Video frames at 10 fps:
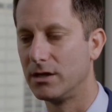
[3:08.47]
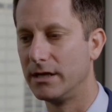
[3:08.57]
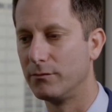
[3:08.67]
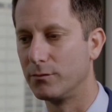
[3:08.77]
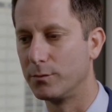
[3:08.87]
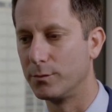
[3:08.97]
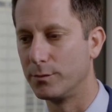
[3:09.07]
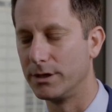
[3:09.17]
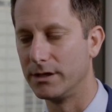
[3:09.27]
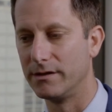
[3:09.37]
and
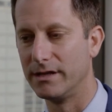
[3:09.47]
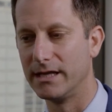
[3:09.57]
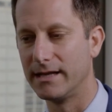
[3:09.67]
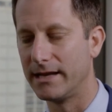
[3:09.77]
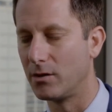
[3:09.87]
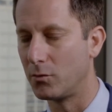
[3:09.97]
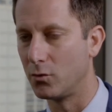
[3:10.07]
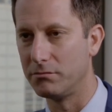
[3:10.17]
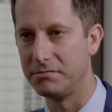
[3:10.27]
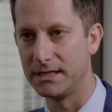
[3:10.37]
then that number
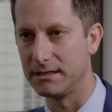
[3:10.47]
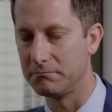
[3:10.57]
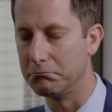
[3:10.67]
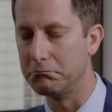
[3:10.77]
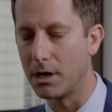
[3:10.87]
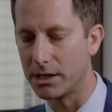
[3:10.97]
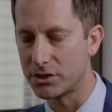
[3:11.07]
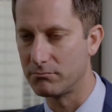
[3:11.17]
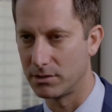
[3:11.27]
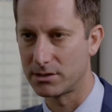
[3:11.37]
would be
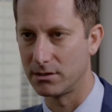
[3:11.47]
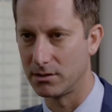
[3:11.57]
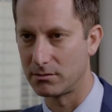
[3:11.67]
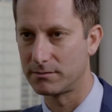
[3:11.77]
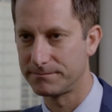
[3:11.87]
much, much lower.